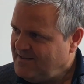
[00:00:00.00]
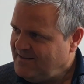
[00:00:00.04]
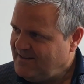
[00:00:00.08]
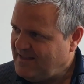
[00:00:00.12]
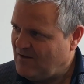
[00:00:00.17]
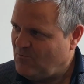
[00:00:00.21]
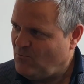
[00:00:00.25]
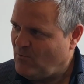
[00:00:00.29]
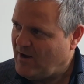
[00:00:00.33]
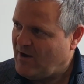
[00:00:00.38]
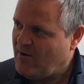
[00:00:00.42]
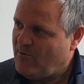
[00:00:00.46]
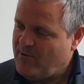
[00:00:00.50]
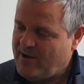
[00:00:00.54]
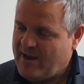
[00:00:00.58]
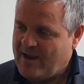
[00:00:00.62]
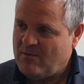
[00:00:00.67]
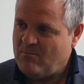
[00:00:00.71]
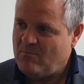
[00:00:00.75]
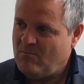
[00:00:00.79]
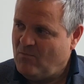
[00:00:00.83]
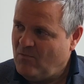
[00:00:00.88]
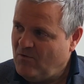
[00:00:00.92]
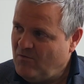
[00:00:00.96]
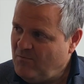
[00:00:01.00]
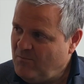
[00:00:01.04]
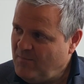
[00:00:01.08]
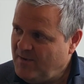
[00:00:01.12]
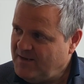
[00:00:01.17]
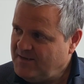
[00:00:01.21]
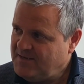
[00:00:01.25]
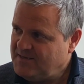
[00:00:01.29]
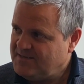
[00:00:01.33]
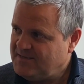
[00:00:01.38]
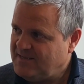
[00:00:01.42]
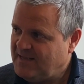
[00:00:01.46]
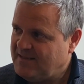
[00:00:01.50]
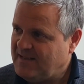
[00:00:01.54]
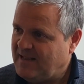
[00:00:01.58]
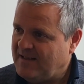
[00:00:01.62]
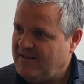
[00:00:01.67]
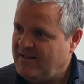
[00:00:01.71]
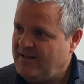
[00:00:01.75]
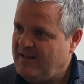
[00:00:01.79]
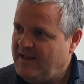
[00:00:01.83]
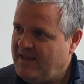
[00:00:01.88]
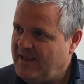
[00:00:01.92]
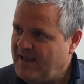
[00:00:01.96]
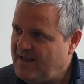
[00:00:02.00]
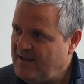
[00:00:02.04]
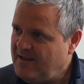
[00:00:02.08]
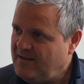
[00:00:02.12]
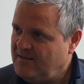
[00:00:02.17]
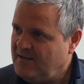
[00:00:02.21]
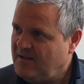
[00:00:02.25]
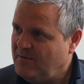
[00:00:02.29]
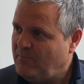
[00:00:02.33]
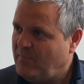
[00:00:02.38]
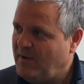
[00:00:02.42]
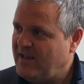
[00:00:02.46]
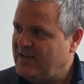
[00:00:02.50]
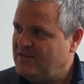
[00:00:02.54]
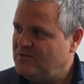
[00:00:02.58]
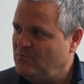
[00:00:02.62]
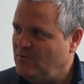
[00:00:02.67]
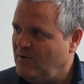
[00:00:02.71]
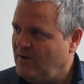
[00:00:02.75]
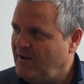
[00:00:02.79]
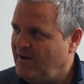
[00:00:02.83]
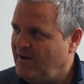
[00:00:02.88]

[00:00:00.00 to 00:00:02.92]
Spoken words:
That we create movements that at the end the players will